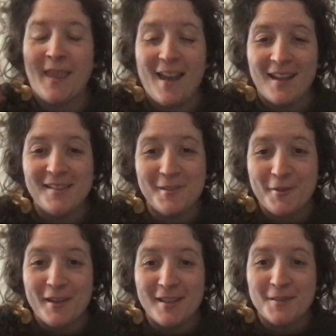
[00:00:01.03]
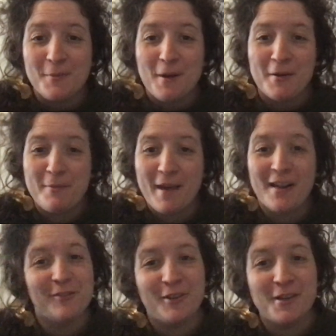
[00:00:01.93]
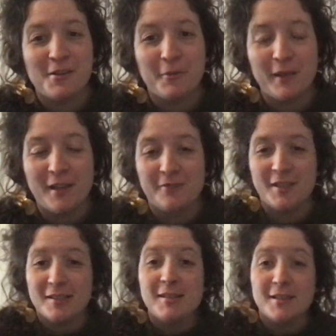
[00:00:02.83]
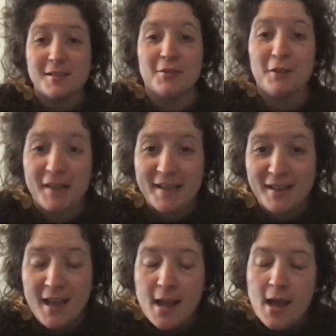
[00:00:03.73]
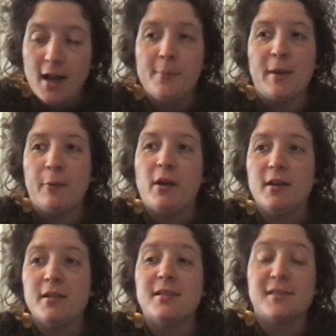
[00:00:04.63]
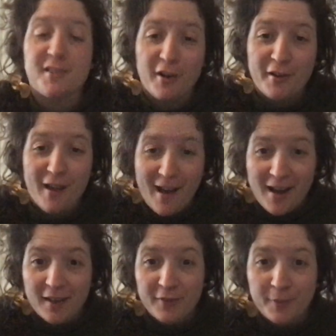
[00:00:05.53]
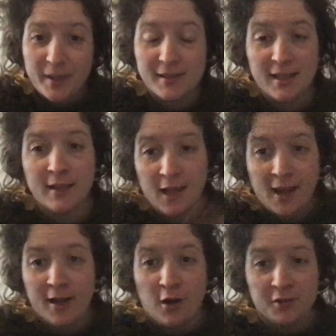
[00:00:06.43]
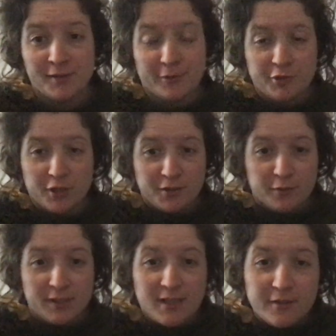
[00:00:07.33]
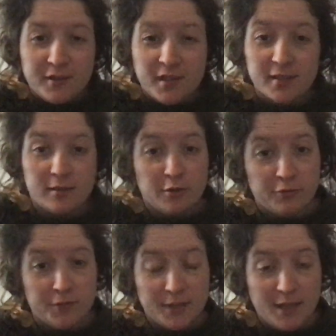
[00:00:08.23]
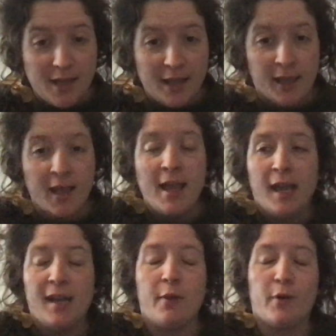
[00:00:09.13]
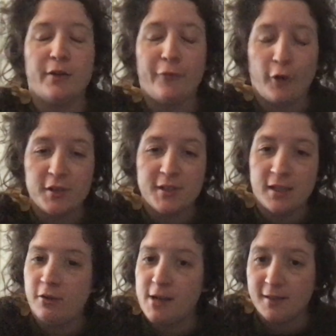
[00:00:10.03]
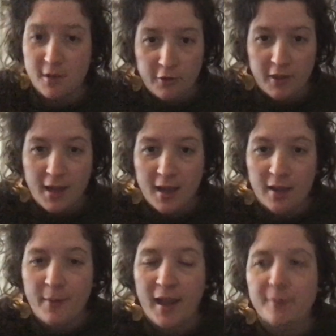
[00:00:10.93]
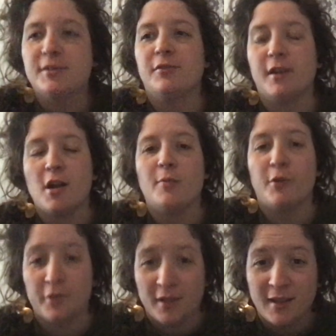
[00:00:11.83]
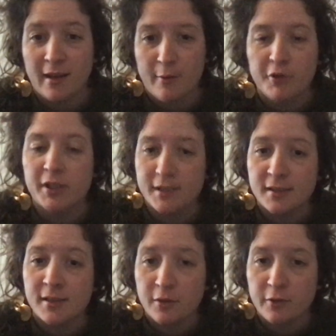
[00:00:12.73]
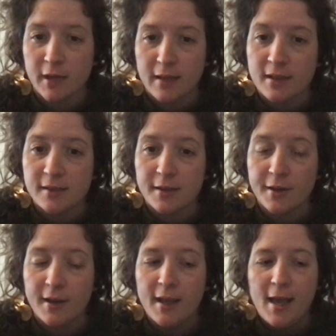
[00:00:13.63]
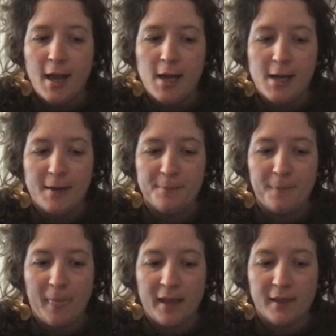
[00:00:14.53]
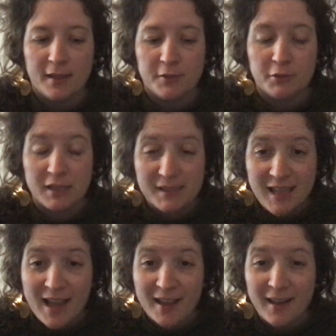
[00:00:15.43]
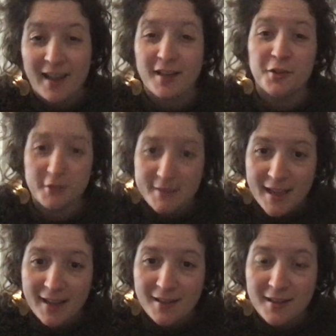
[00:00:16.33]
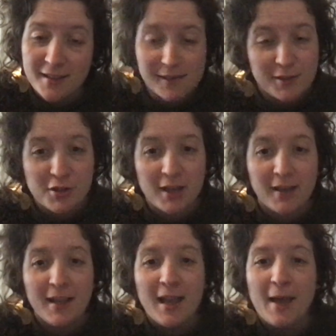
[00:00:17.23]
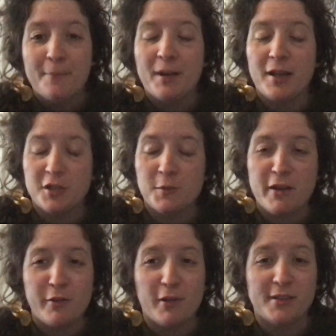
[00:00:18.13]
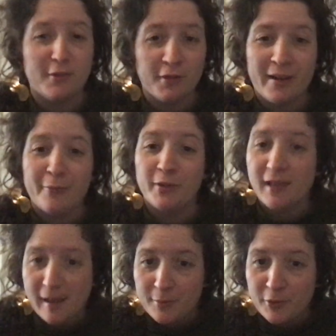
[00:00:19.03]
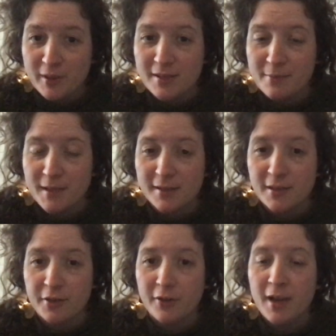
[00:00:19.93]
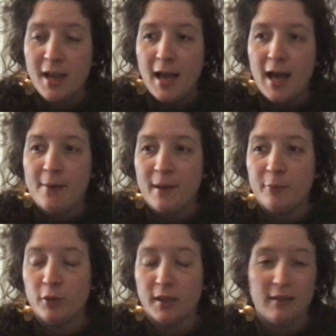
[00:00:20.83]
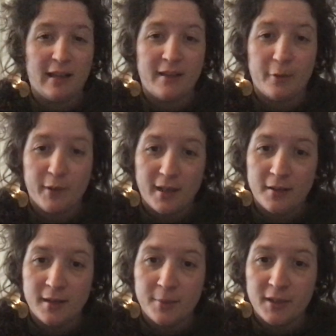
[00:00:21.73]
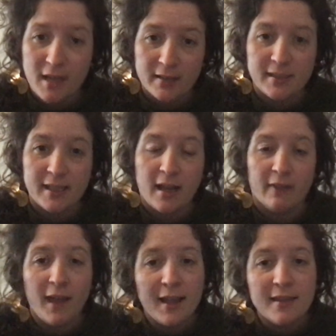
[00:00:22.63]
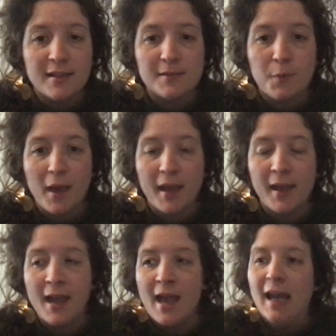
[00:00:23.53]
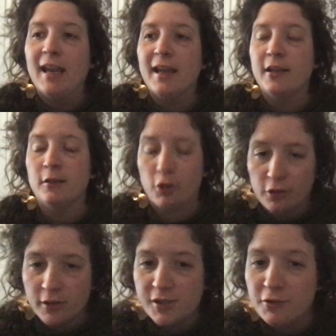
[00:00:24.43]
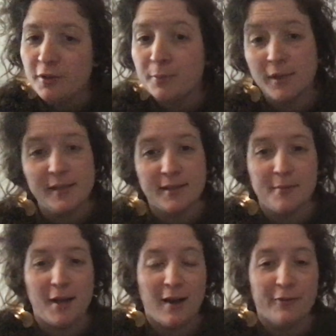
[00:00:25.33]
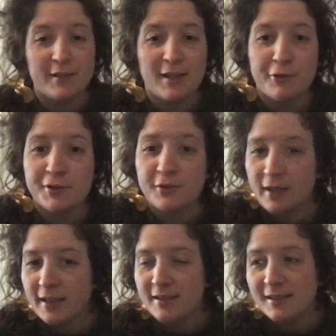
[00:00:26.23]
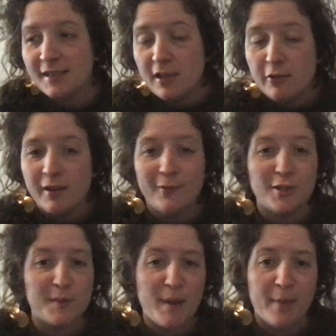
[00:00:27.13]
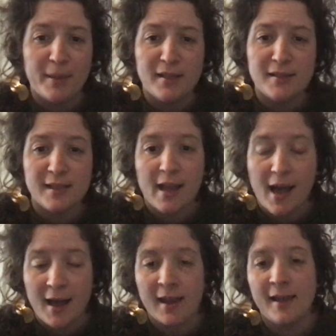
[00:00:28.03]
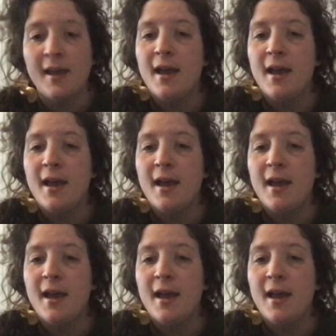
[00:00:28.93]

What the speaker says: Hi students, welcome back for another week of distance learning. I wanted to start off by saying that I also just received this news today, and I want to first let you guys know that I am absolutely heartbroken that I won't get to see you again this year. I think it's really sad. I understand the decision, but I just want you all to know that I really am going to miss you. I'm really glad that we can keep connecting online this way, and I encourage you to please come to office hours so I can see you, even just pop in and say hi.